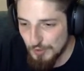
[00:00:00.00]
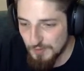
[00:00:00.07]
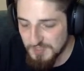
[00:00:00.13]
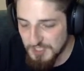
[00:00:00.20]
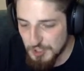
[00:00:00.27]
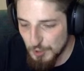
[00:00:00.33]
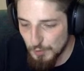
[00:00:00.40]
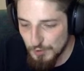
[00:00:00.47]
It was
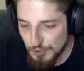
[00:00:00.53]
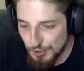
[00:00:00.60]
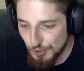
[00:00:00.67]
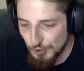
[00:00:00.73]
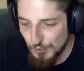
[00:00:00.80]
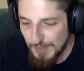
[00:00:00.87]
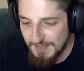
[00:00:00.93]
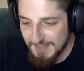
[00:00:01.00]
a
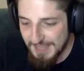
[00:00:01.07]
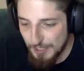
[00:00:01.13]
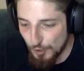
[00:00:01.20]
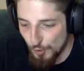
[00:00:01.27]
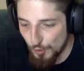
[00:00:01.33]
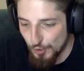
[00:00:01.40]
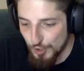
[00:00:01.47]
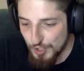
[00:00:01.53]
2-on-2, and they
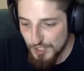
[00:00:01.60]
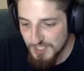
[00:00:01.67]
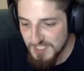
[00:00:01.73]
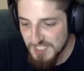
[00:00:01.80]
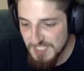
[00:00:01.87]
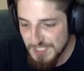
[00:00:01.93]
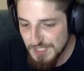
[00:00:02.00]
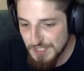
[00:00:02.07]
got
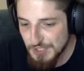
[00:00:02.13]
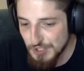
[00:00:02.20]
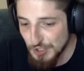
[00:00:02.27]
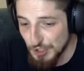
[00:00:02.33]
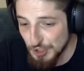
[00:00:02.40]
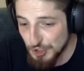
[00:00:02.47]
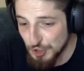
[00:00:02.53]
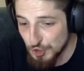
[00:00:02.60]

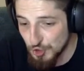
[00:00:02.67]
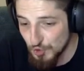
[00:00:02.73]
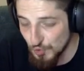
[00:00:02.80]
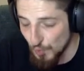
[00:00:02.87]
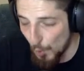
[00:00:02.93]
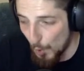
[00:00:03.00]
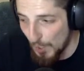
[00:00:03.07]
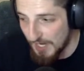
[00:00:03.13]

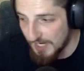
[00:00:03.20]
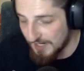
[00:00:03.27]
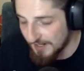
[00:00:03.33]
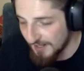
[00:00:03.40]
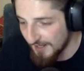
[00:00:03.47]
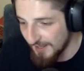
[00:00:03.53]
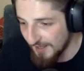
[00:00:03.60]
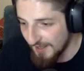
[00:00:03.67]
destroyed.